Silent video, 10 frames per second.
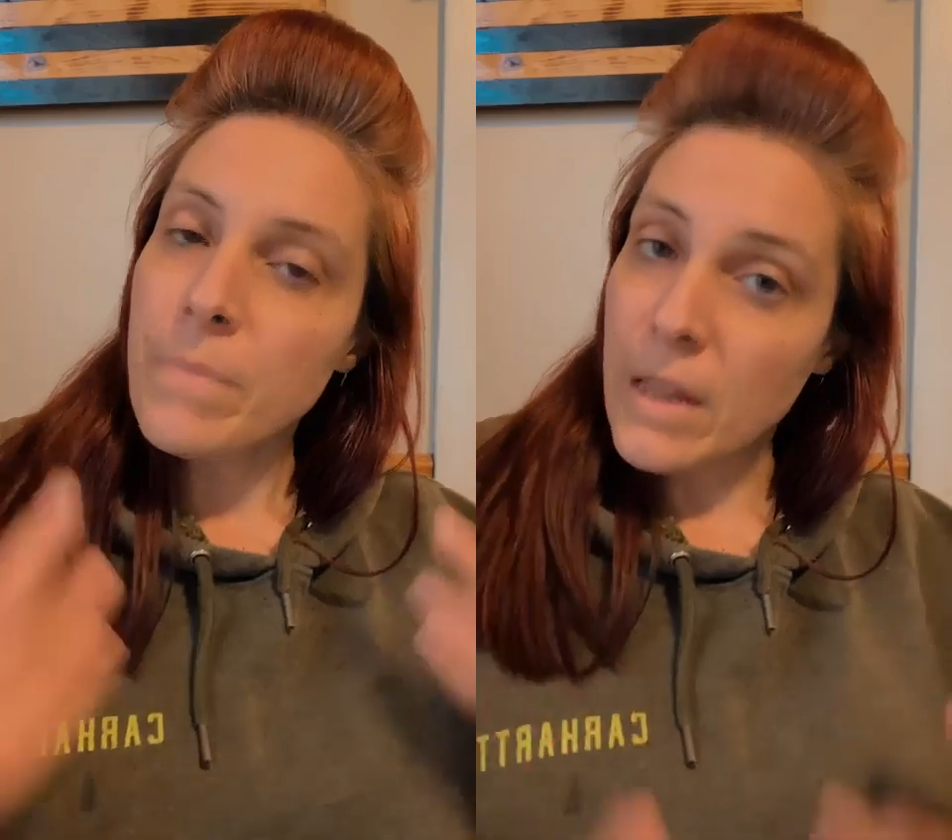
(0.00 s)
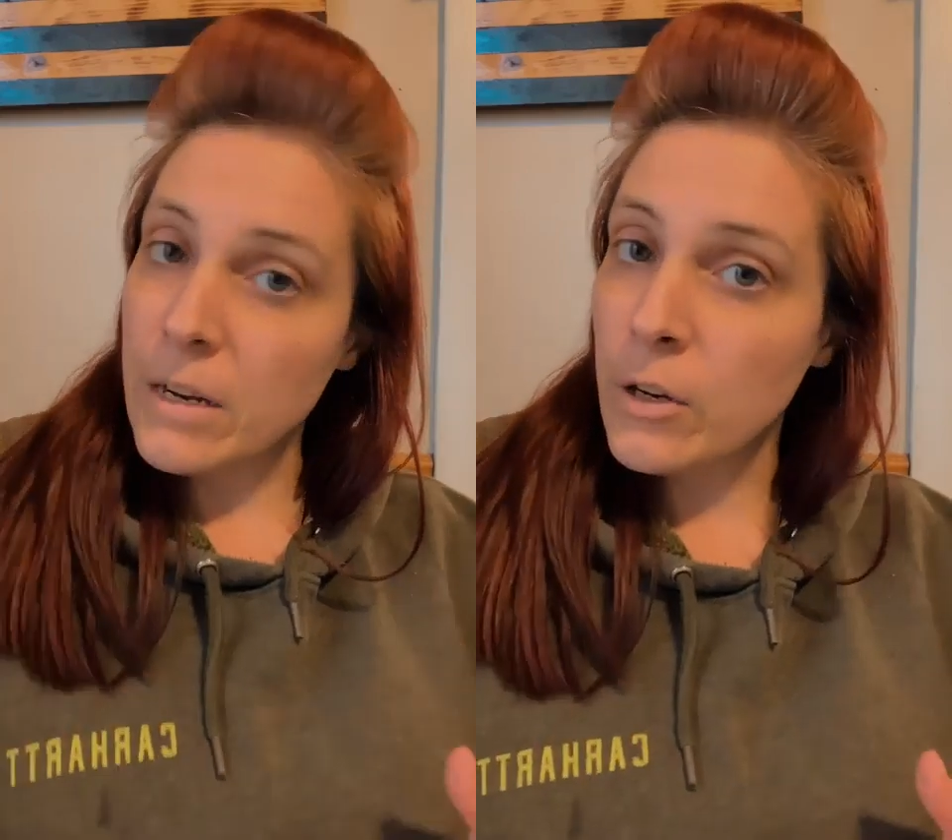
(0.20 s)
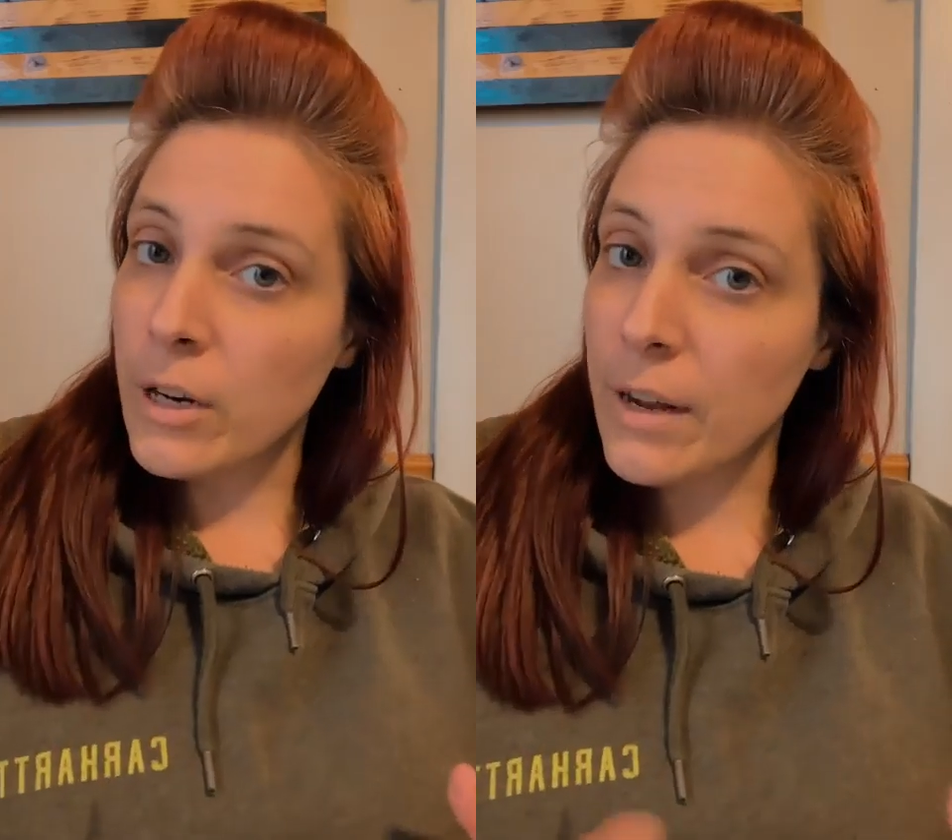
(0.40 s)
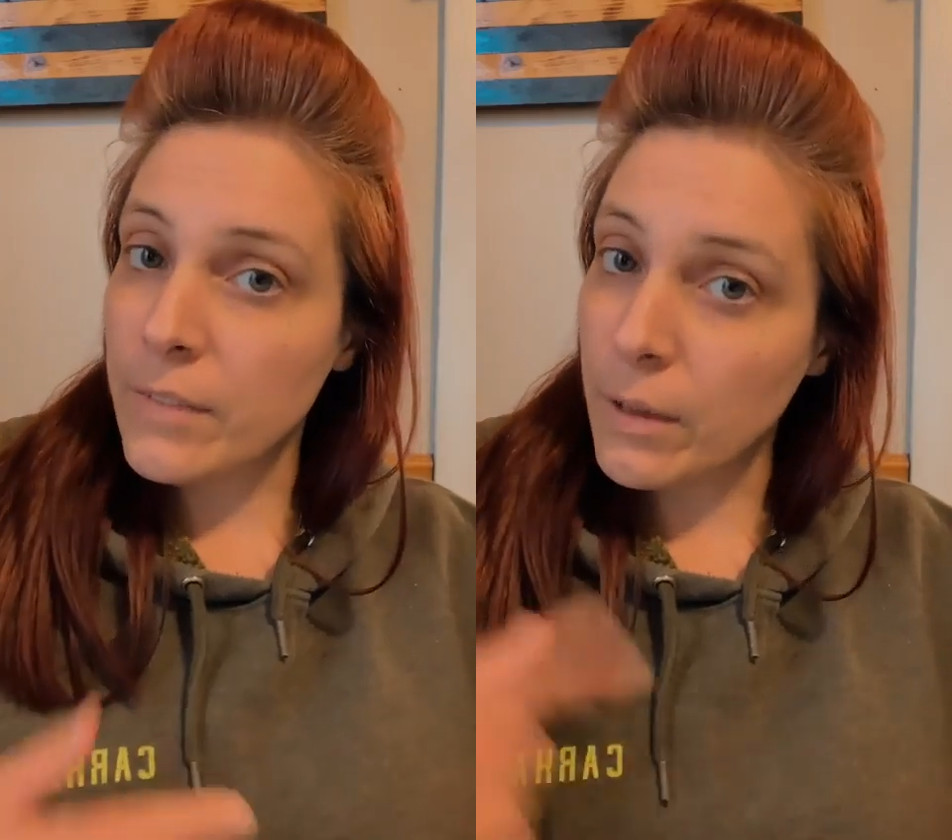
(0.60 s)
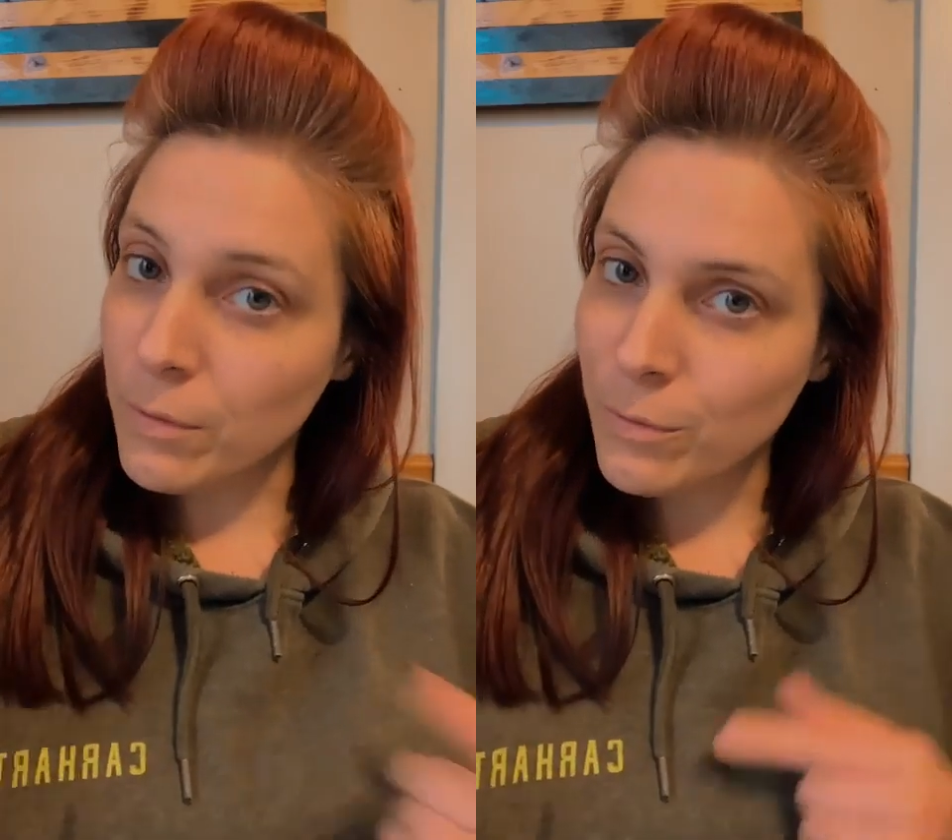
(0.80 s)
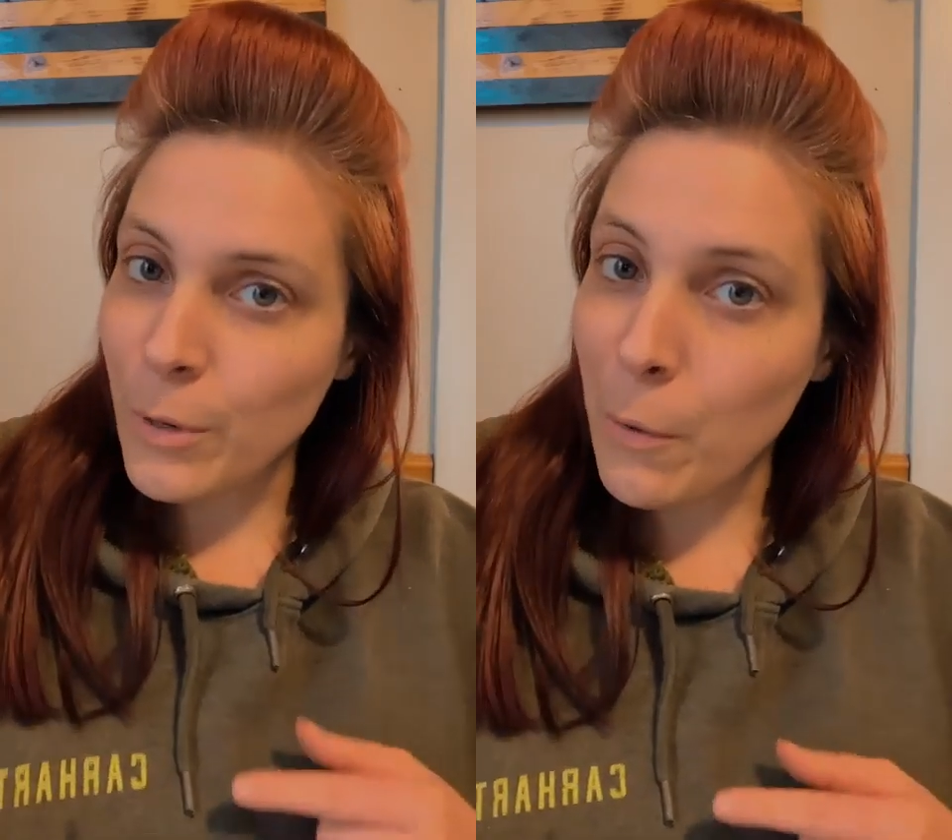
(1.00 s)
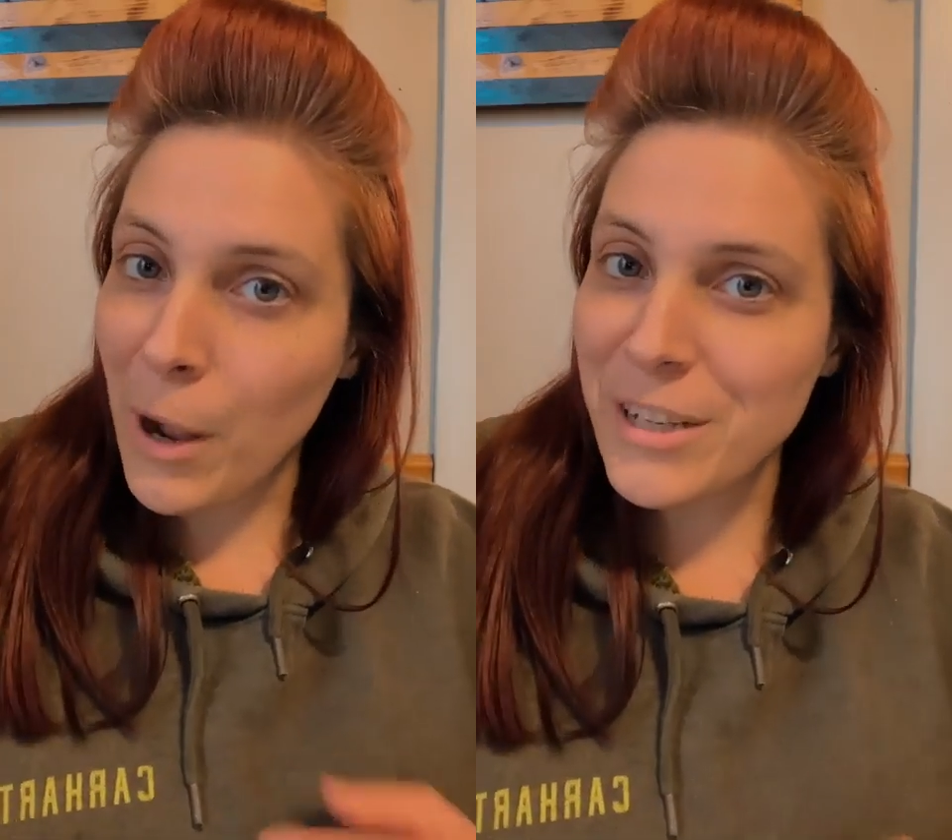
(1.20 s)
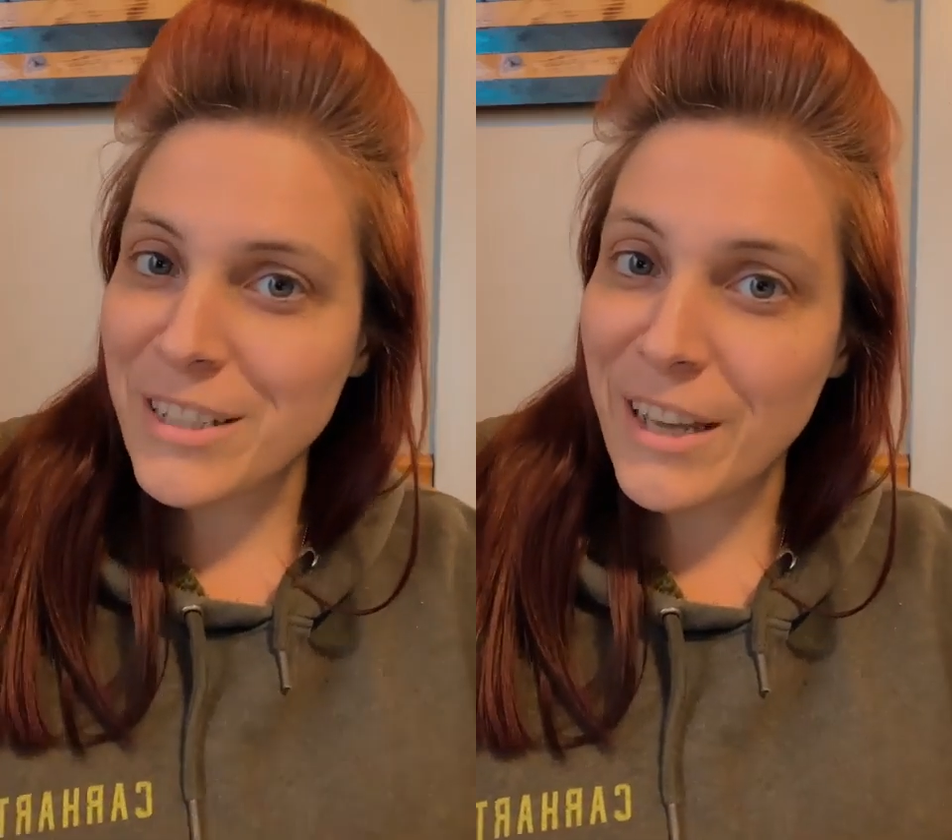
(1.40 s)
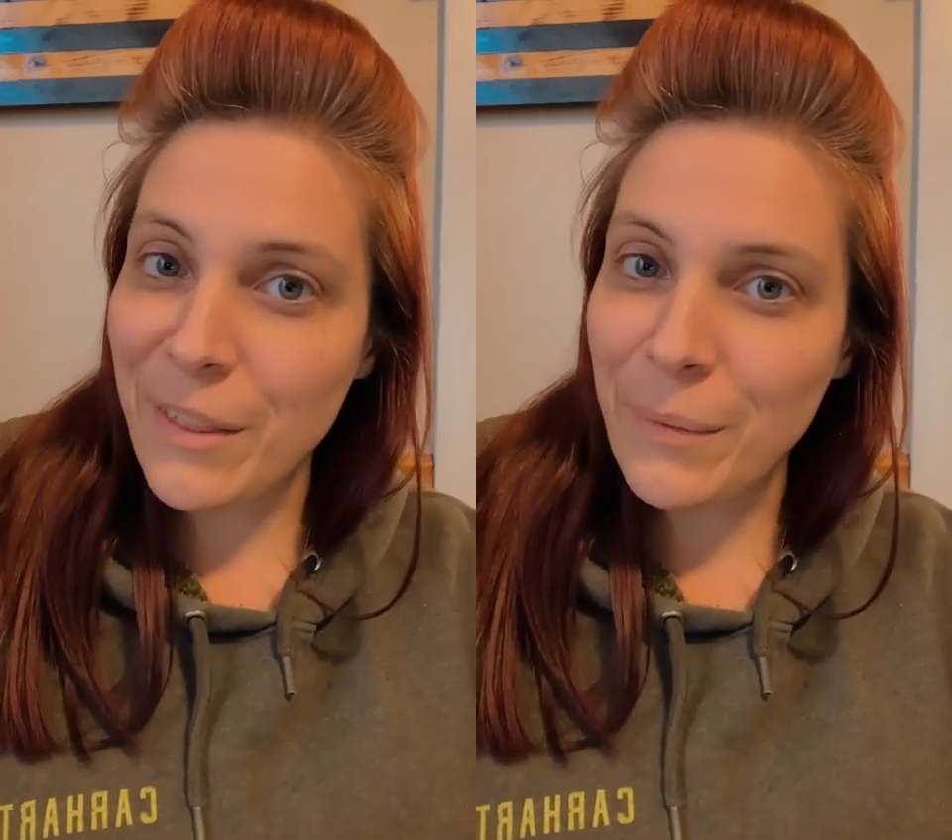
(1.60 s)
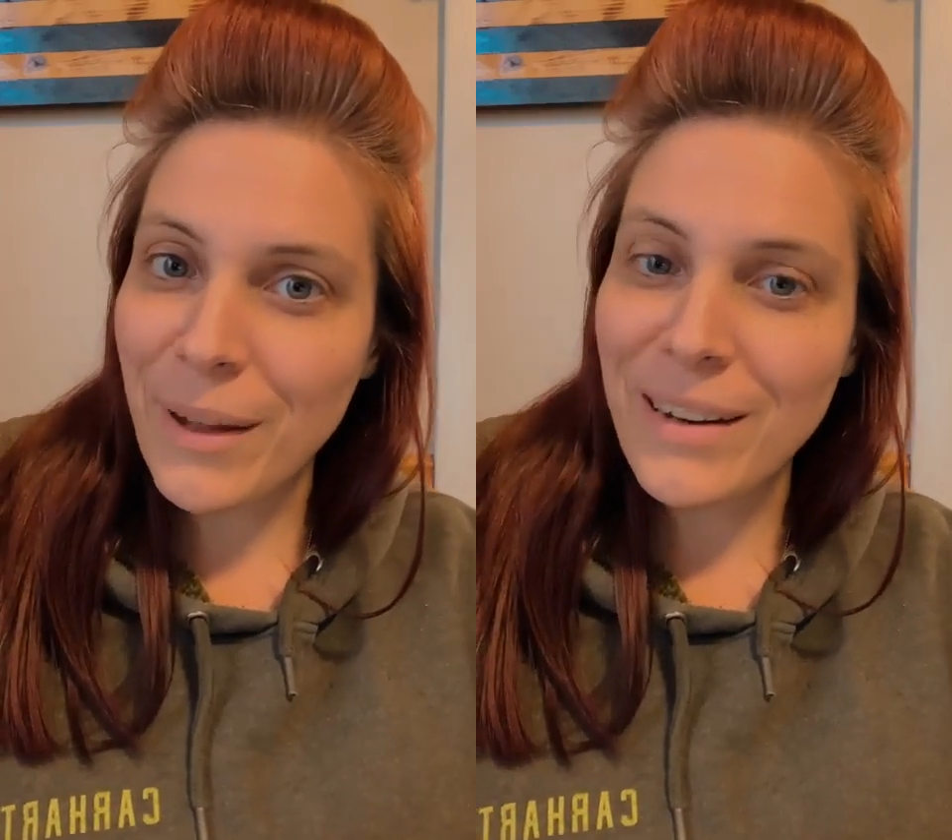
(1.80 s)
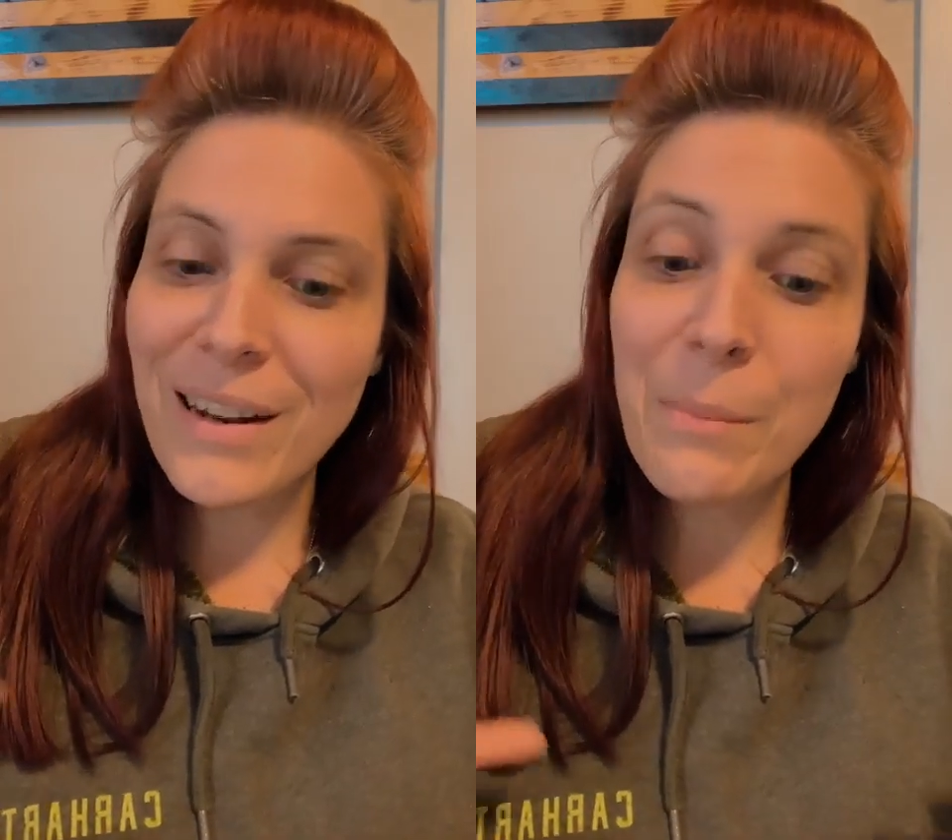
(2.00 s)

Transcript: then you're gonna have to rewatch the other one.